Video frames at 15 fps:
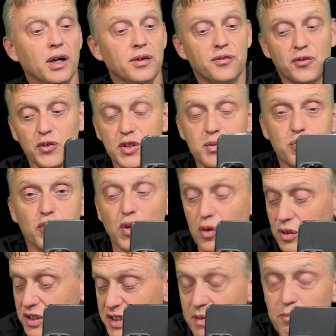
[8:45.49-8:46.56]
And for its
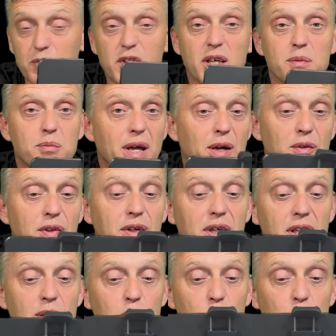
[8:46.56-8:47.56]
price, £17.30,